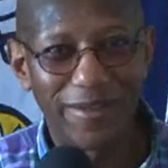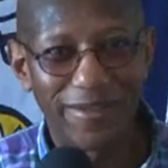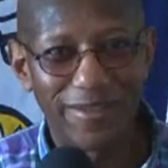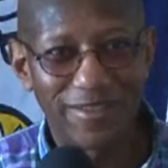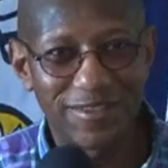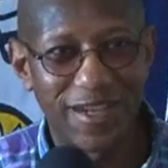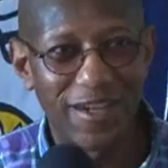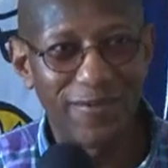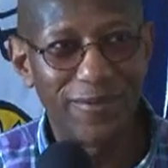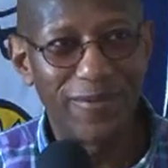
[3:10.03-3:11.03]
the staff,
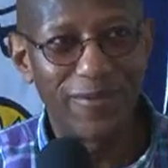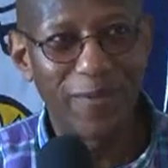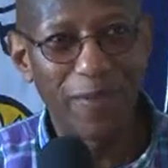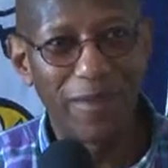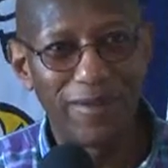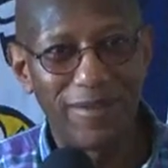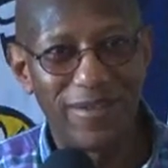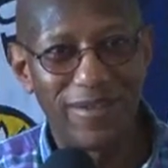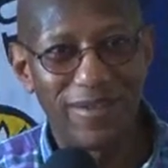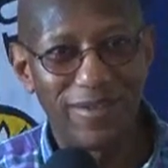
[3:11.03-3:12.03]

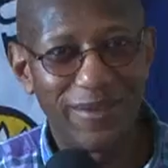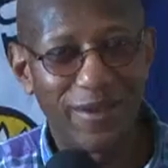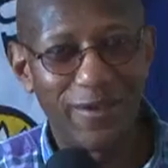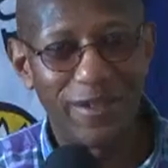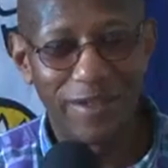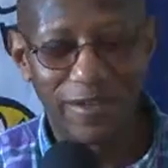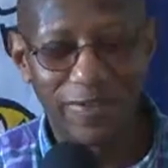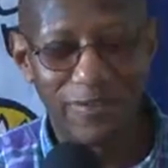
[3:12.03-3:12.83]
all they've done for